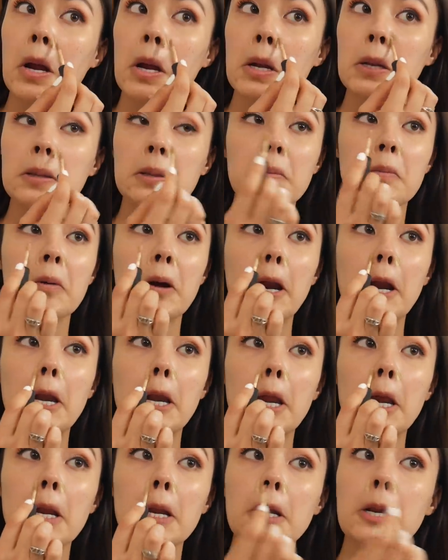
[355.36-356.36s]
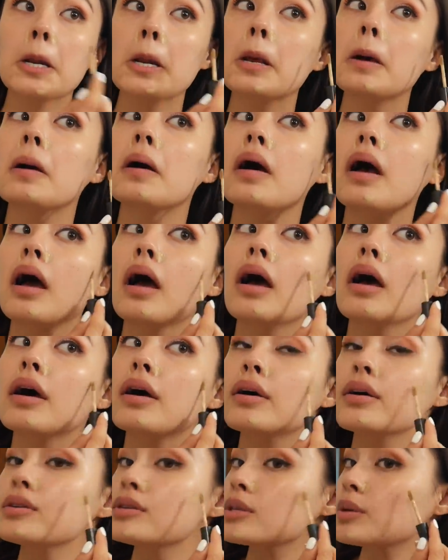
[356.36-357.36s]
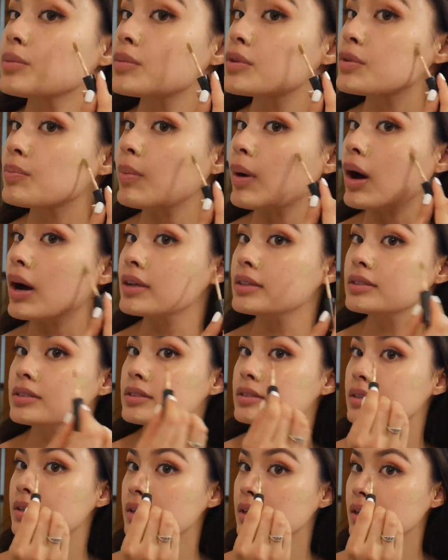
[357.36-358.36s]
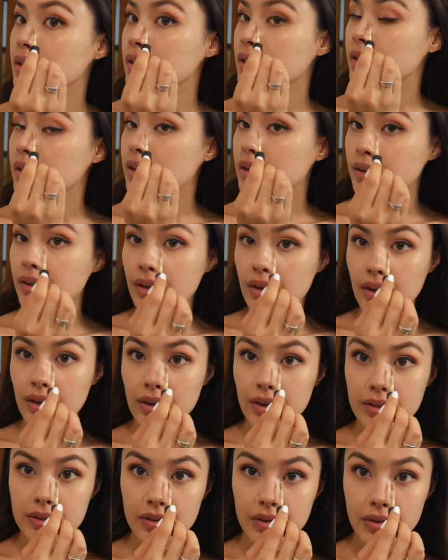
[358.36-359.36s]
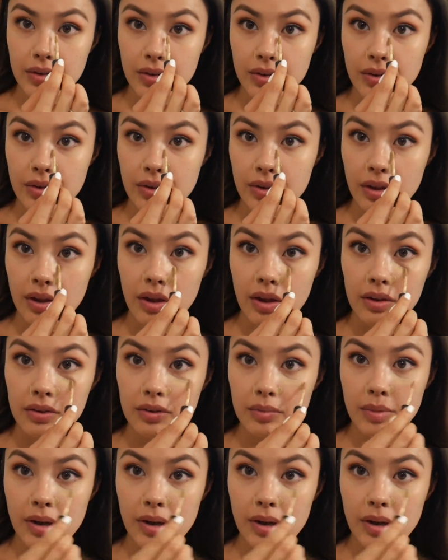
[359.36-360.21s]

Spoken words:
Hit some redness, some spots, and under